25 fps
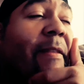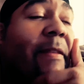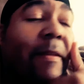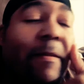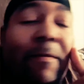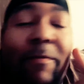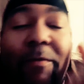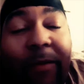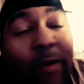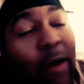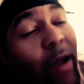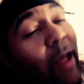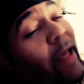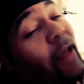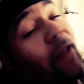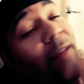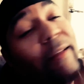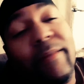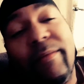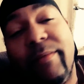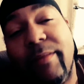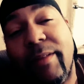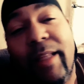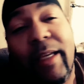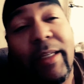
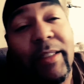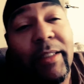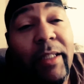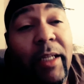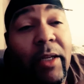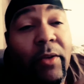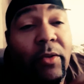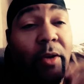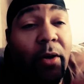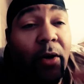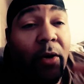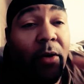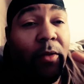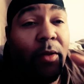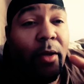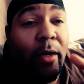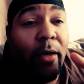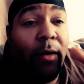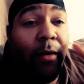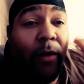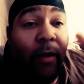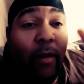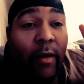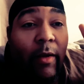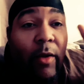that's neither here nor
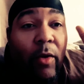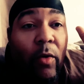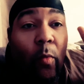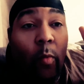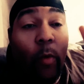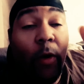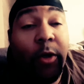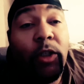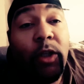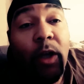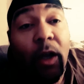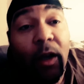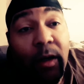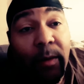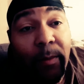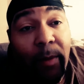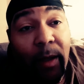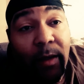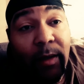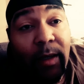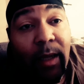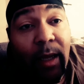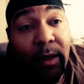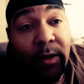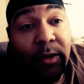there. We're talking
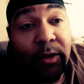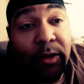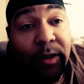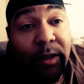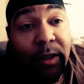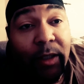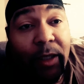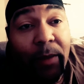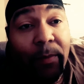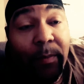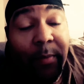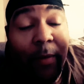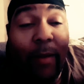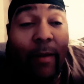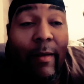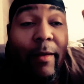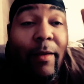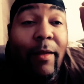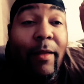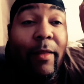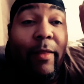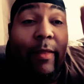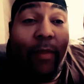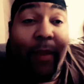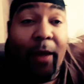about Dr. Sleep.
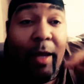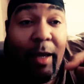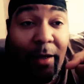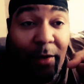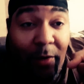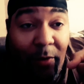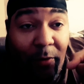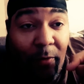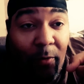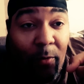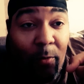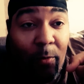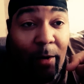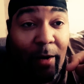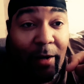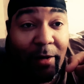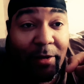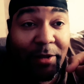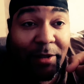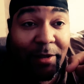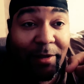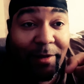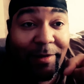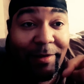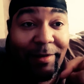Thank you for
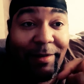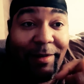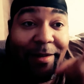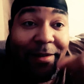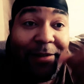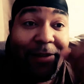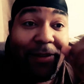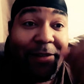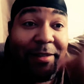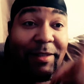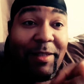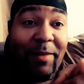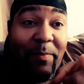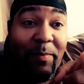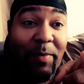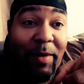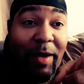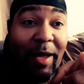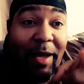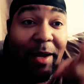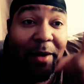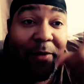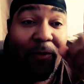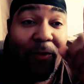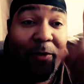watching. Sit
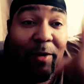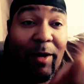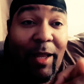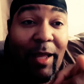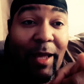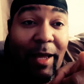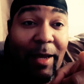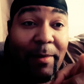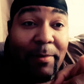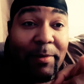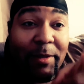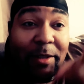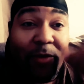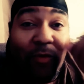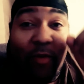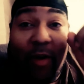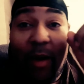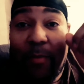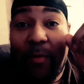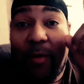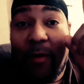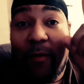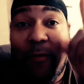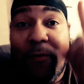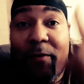back, relax,
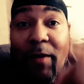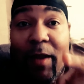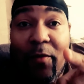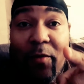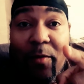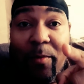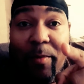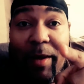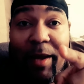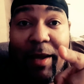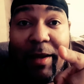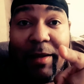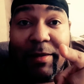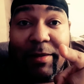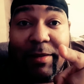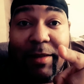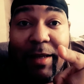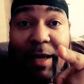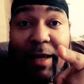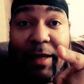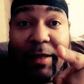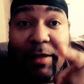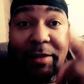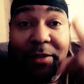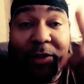grab your favorite bag of
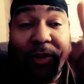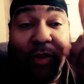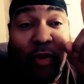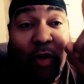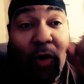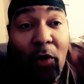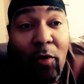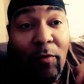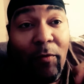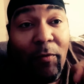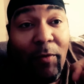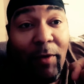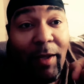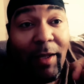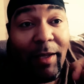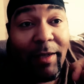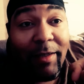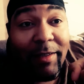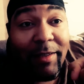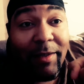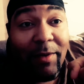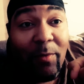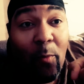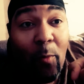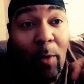snacks. Don't
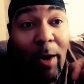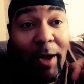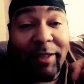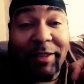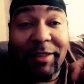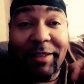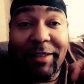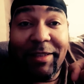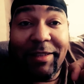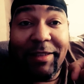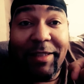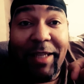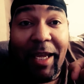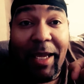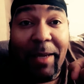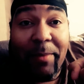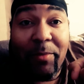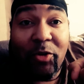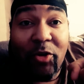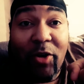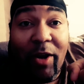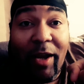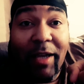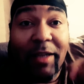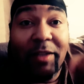forget to watch these game
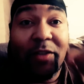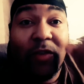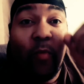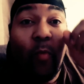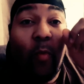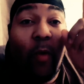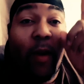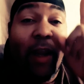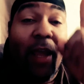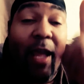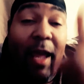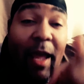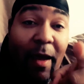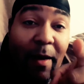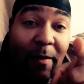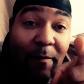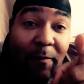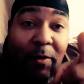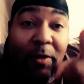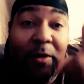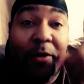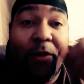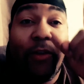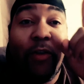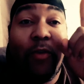tracks
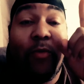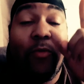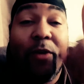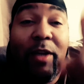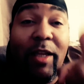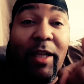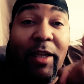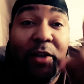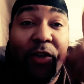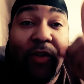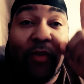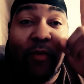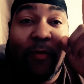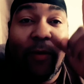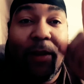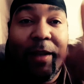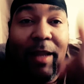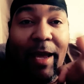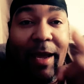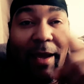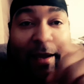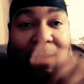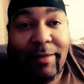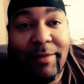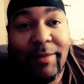whenever you need to
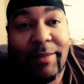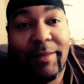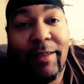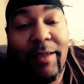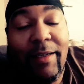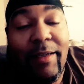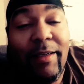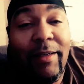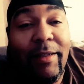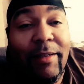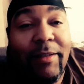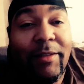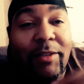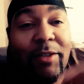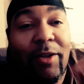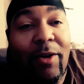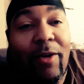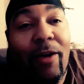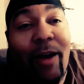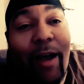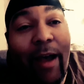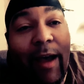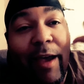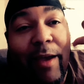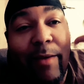relax.
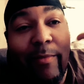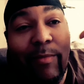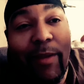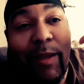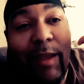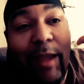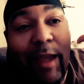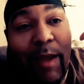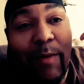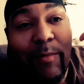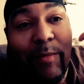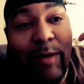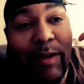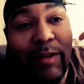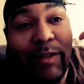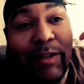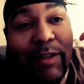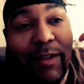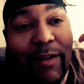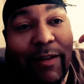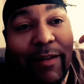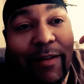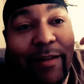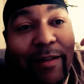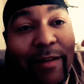So I am the Game
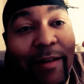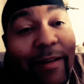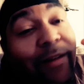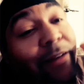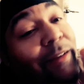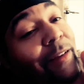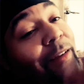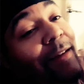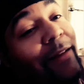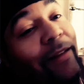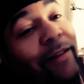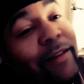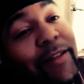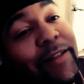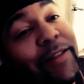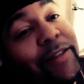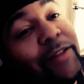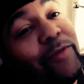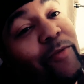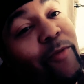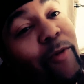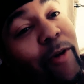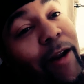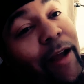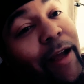Ninja. This
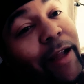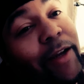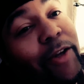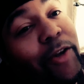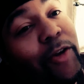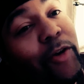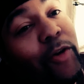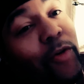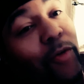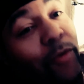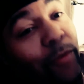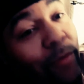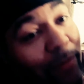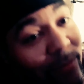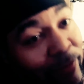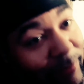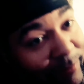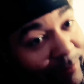is what I do